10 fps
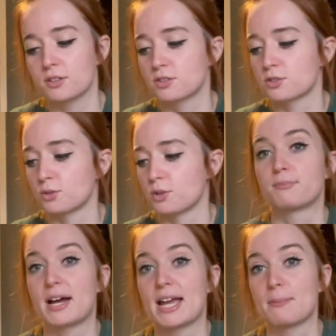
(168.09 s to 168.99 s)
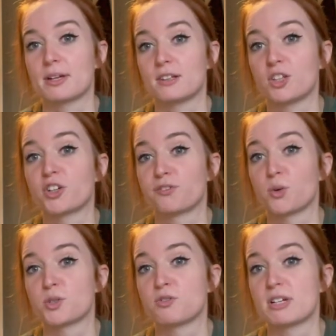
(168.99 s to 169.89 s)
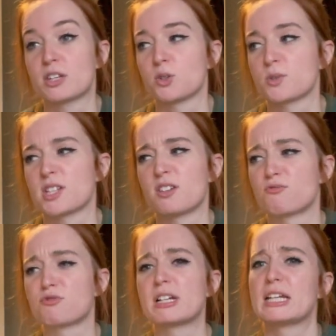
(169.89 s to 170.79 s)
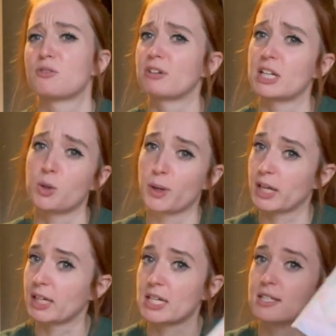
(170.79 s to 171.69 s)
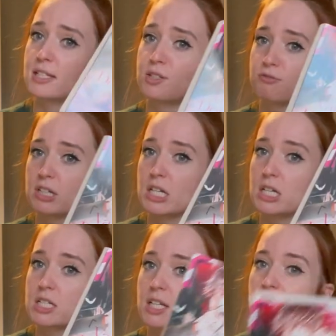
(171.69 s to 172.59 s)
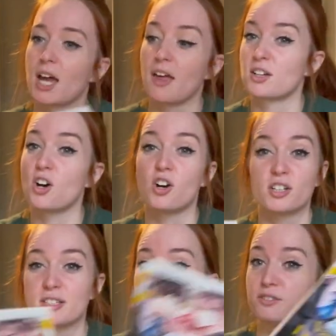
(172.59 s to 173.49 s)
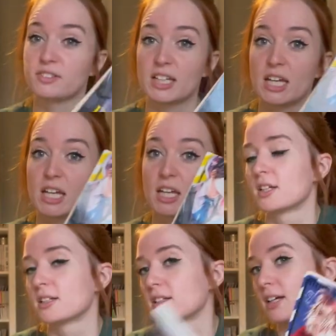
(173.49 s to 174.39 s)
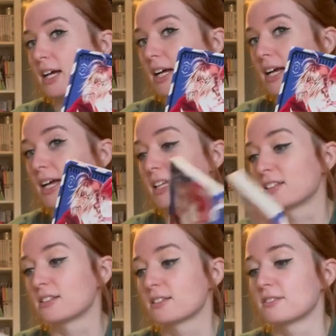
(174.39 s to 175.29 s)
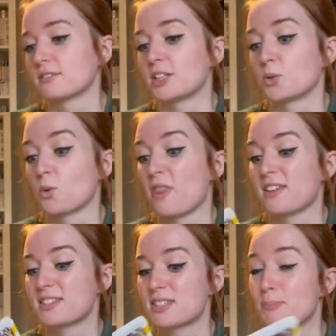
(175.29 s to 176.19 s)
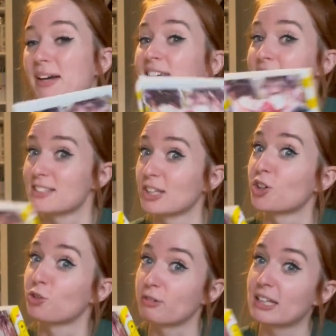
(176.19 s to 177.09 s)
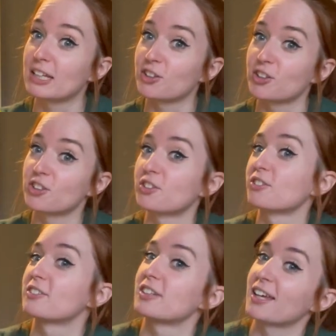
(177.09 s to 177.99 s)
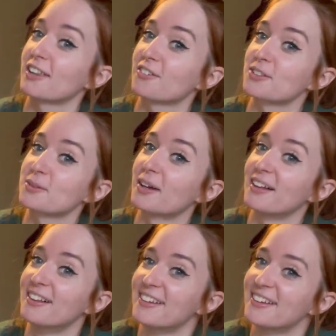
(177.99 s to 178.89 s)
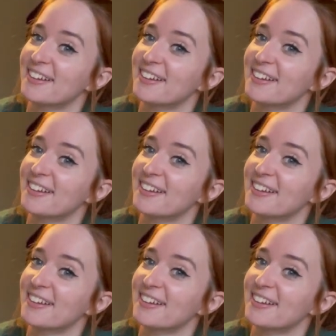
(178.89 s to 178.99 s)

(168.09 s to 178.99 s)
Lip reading: So I am looking forward to reading those, and really, really quick and easy to read. And the art is lovely. And you know, the spines look really good together as well.